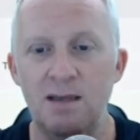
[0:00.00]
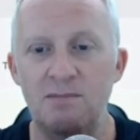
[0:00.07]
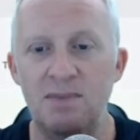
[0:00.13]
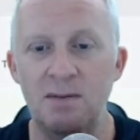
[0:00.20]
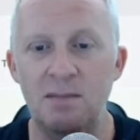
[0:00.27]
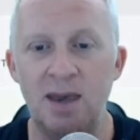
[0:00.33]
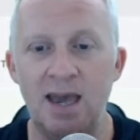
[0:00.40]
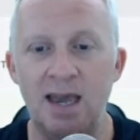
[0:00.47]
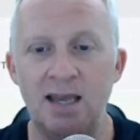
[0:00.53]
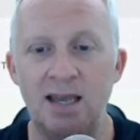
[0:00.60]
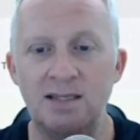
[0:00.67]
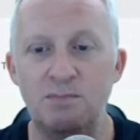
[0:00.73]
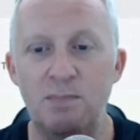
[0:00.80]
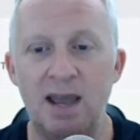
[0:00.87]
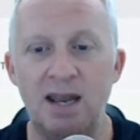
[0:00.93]
B M E
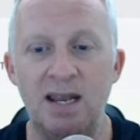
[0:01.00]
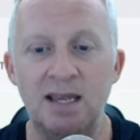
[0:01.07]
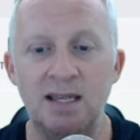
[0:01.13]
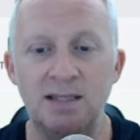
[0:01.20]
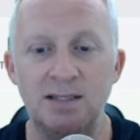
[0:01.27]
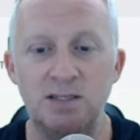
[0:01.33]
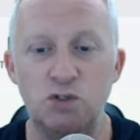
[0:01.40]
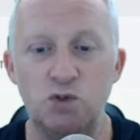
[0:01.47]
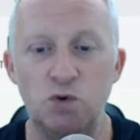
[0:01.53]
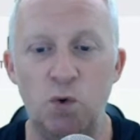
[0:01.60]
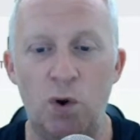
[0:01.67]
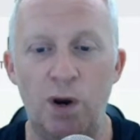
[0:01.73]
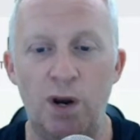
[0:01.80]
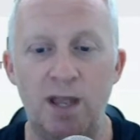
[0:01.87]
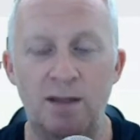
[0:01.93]
X, Binance,
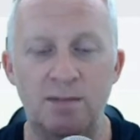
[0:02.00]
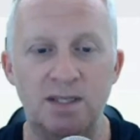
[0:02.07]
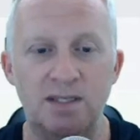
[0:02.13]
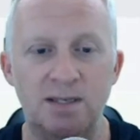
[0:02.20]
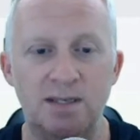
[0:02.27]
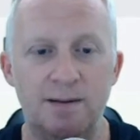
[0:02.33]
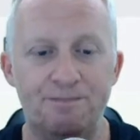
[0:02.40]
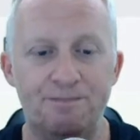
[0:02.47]
Troy, and Media.